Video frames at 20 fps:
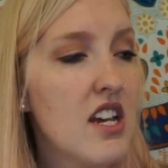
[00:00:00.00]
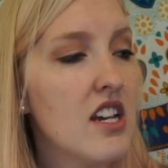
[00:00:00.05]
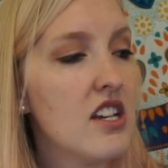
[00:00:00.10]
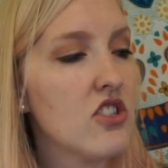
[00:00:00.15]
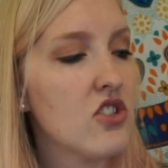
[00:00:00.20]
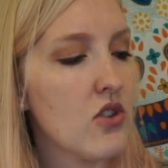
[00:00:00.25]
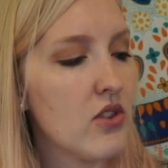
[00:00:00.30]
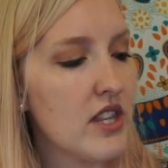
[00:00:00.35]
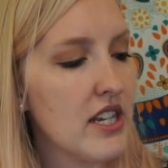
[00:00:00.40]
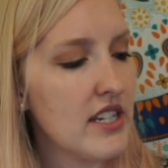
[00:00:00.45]

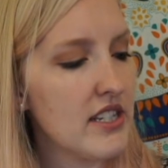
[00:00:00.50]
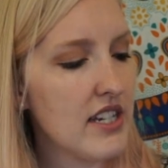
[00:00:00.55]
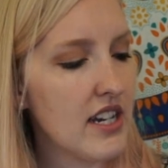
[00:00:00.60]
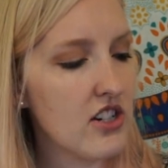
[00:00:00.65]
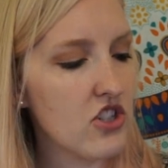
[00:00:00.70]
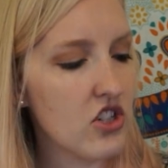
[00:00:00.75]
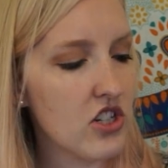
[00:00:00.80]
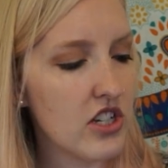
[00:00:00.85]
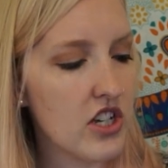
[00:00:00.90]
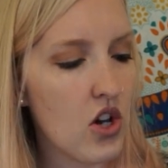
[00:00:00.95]
So these
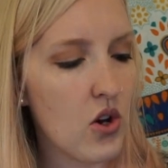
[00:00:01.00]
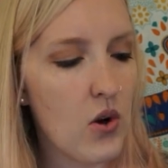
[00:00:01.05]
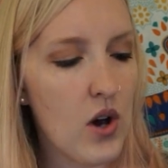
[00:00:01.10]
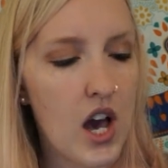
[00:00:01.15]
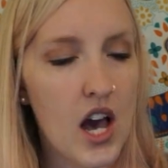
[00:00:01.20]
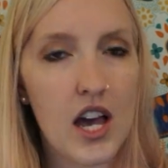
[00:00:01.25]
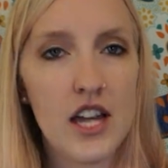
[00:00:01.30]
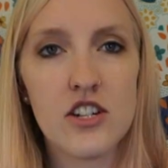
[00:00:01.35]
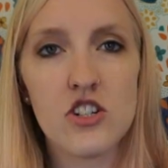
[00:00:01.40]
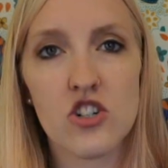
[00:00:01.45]
actually go
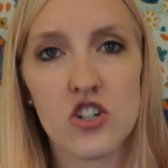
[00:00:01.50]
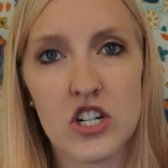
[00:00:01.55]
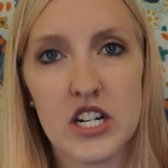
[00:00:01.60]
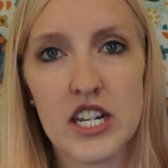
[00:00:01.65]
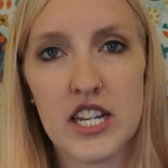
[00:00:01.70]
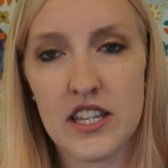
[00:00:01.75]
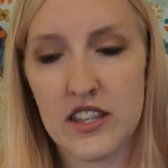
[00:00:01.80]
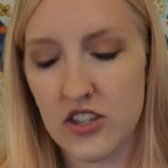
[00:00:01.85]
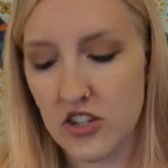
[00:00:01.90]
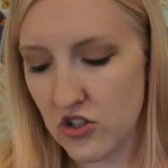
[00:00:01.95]

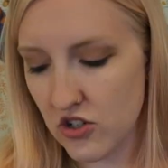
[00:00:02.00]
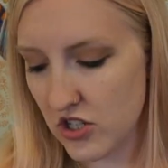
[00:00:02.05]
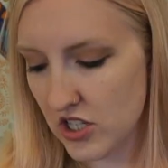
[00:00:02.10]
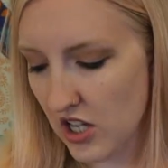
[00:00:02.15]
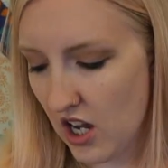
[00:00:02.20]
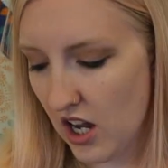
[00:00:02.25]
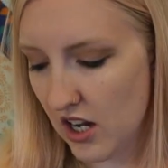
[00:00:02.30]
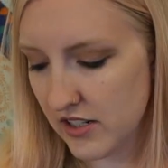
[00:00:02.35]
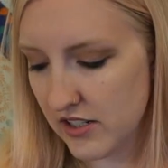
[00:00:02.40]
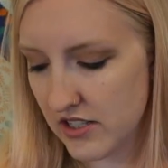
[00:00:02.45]
underneath your
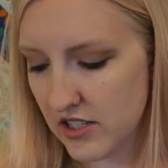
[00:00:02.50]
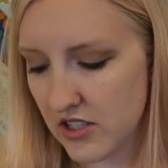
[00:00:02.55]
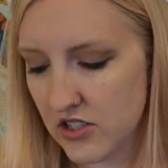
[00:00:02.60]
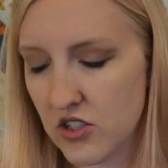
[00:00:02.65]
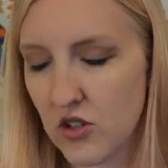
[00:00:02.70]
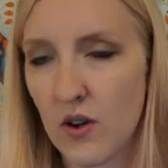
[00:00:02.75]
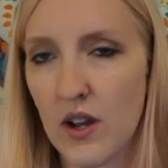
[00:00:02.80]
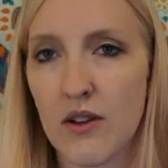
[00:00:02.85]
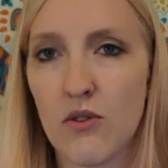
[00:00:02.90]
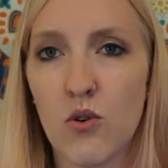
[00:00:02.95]
socks.
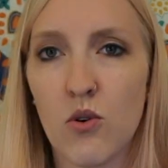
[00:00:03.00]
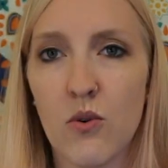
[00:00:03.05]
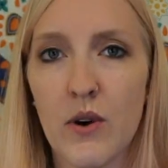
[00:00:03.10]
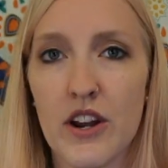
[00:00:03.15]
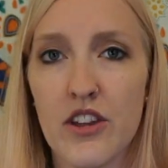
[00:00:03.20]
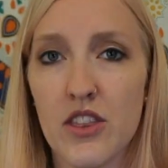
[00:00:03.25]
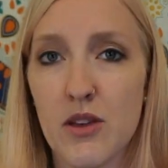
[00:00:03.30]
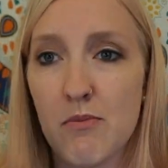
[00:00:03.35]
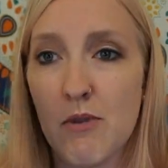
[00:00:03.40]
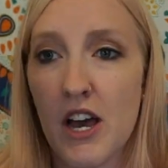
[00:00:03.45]
So I will
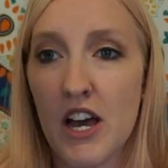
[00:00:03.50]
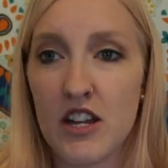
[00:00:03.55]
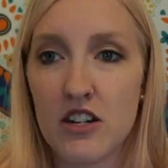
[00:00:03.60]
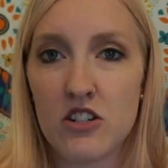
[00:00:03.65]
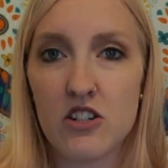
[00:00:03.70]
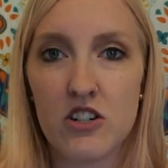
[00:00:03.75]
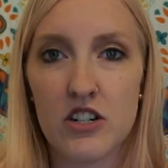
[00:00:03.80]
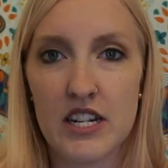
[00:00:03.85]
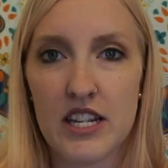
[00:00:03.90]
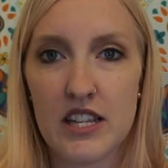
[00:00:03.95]
wear them
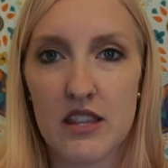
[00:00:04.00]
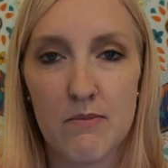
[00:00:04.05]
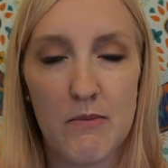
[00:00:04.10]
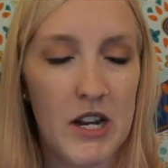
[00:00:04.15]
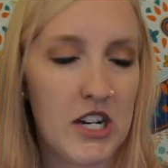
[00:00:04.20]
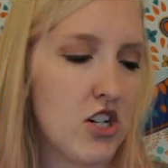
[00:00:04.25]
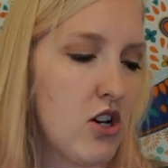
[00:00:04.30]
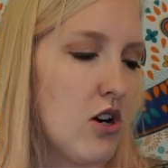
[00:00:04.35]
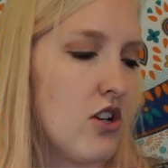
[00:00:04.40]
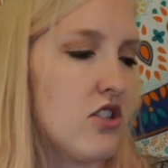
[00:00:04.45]
underneath
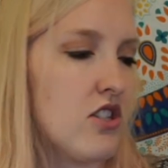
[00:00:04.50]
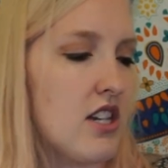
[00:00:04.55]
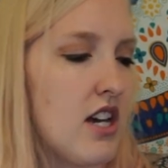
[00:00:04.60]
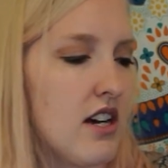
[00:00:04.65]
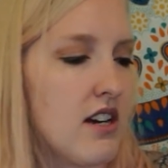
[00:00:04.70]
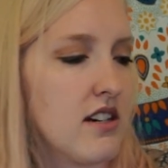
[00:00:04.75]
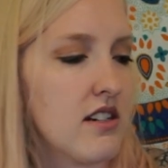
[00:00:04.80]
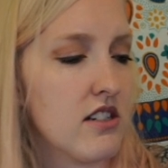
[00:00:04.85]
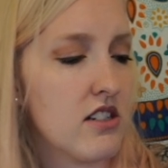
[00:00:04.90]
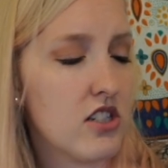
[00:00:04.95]
my darn
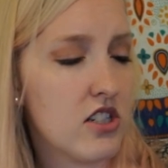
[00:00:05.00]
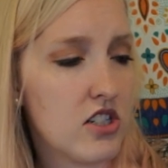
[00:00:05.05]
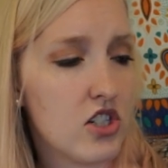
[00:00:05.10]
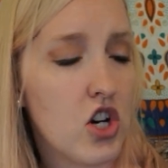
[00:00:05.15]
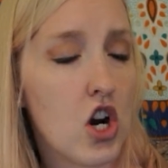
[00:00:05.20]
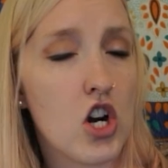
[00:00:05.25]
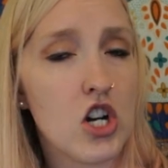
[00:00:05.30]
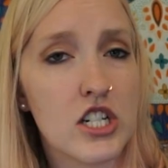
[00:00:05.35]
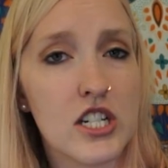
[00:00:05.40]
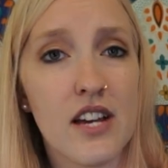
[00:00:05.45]

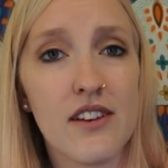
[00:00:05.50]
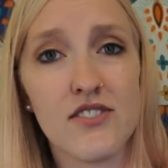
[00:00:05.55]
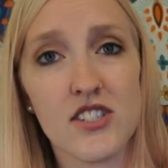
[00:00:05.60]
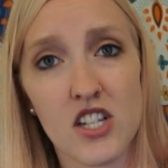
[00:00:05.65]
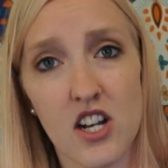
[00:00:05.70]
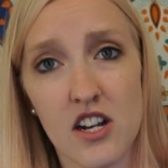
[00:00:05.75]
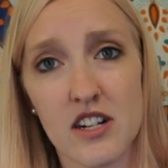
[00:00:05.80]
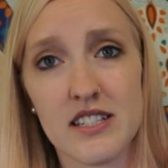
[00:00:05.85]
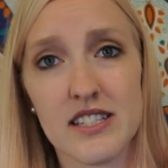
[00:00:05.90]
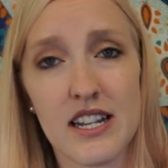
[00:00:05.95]
tough
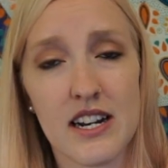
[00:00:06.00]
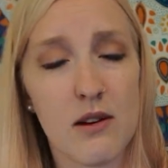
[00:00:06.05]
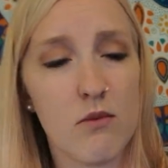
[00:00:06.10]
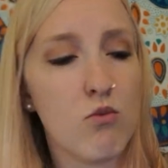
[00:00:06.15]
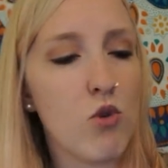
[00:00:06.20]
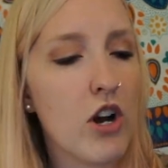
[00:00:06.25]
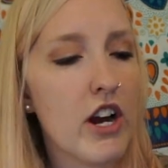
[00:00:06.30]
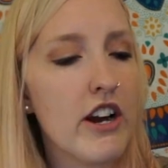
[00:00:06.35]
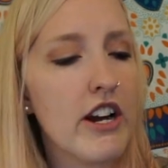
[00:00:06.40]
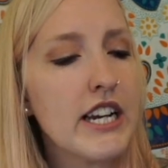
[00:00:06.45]
socks that I'm
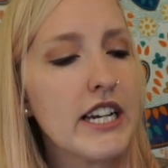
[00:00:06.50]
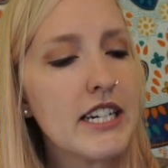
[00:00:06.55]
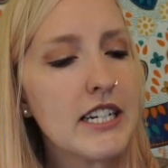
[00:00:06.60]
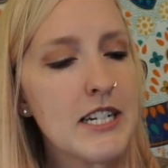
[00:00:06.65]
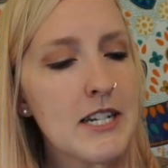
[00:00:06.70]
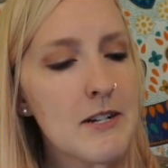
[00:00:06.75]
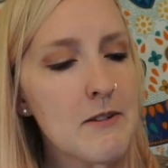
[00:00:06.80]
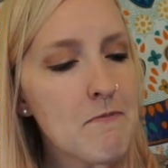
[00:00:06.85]
wearing.